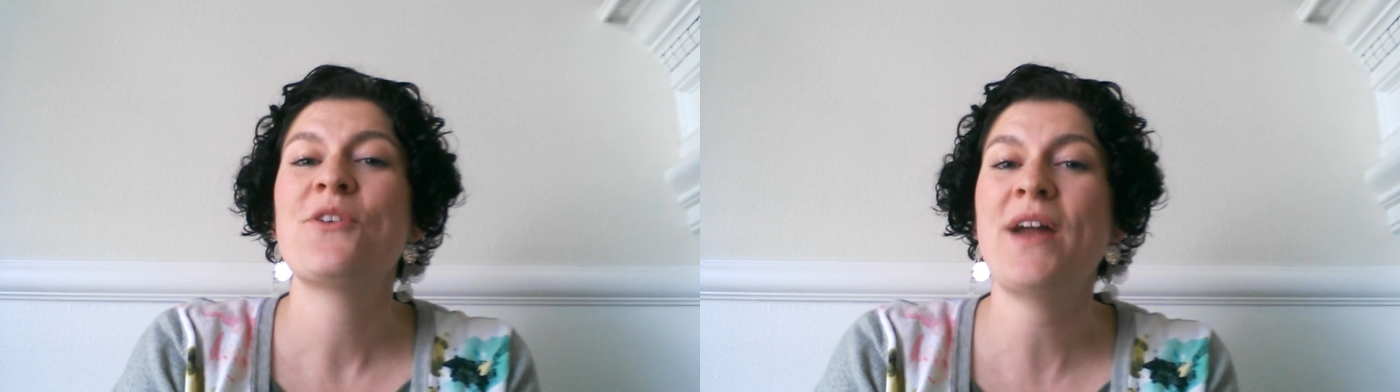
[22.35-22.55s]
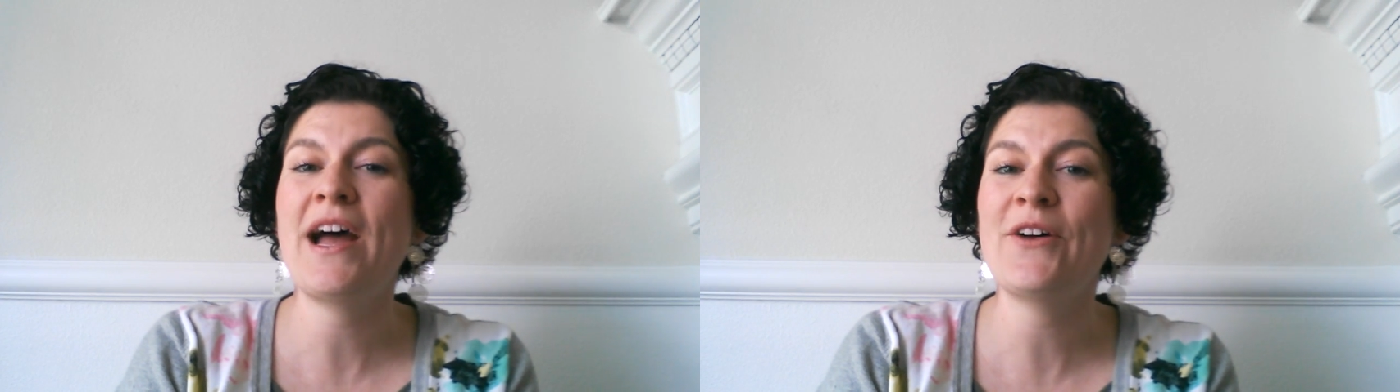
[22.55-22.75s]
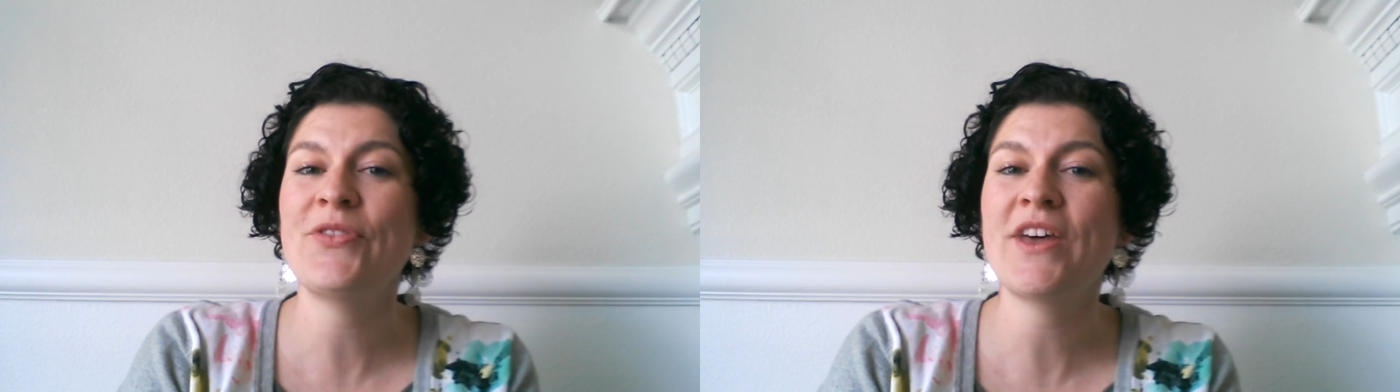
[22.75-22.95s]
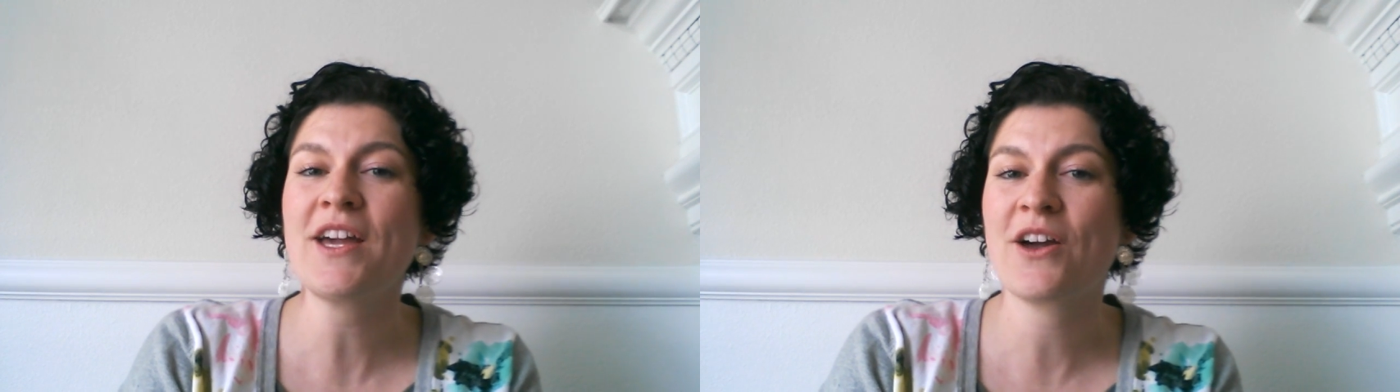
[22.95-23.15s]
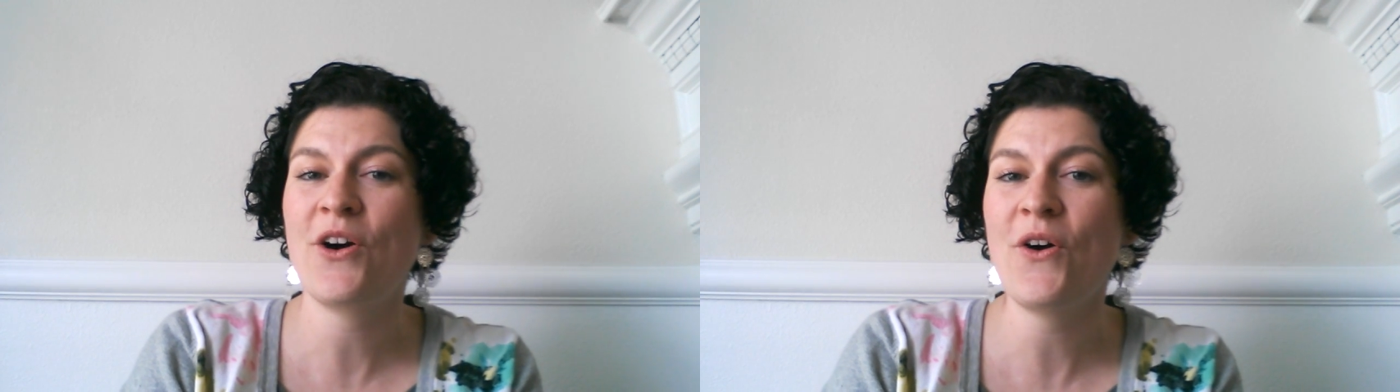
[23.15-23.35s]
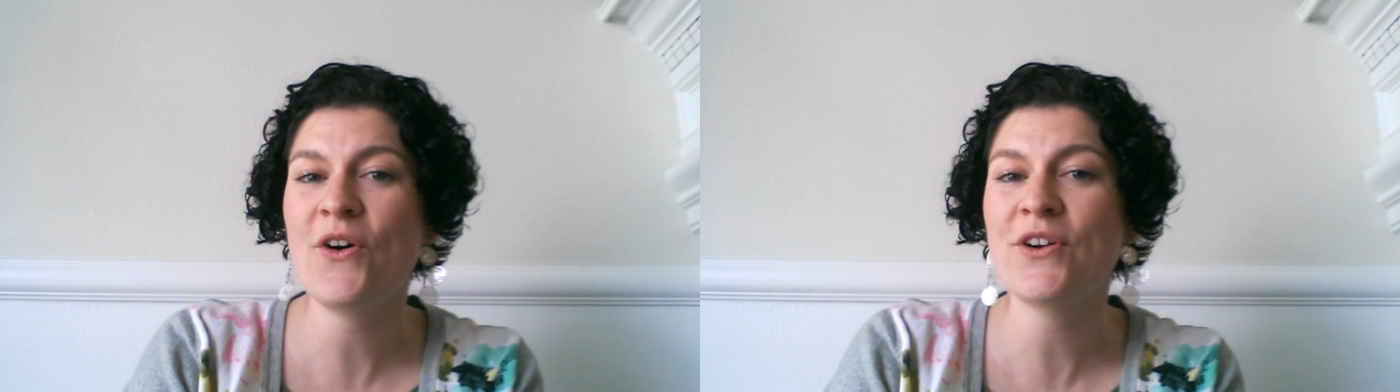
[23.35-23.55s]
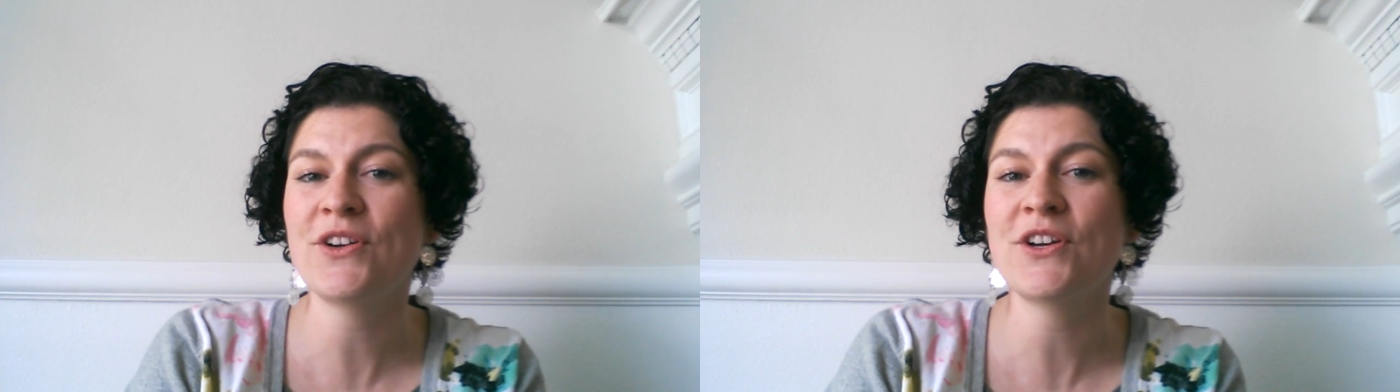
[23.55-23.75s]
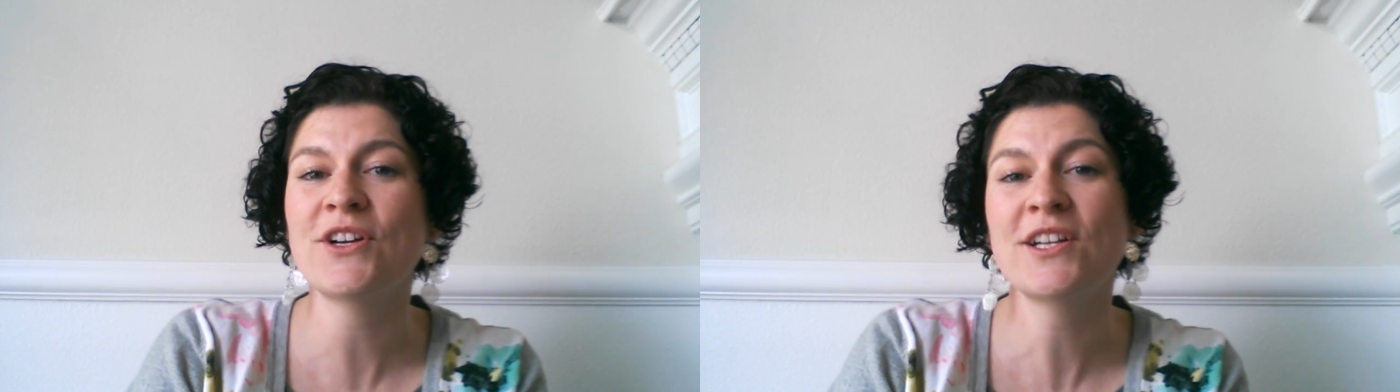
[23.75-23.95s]
round the
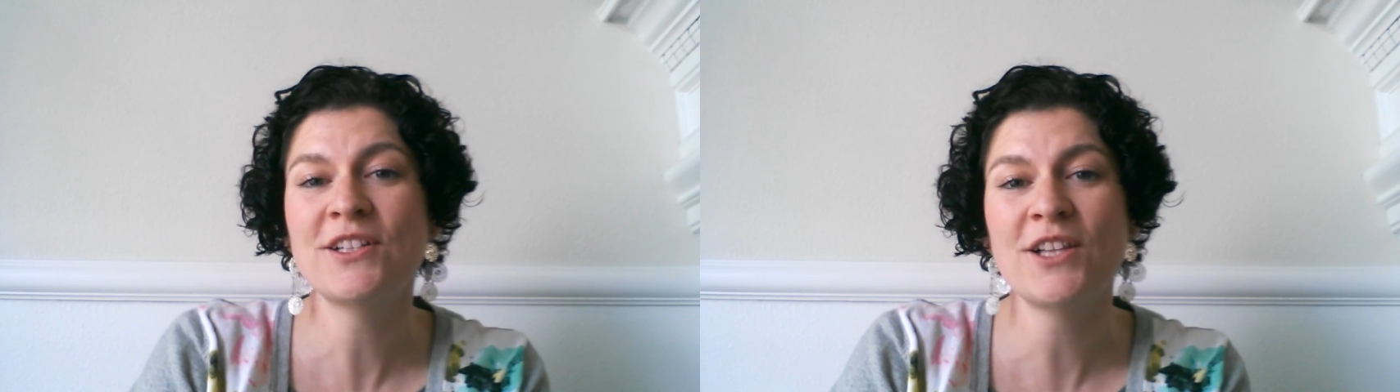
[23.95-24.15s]
corner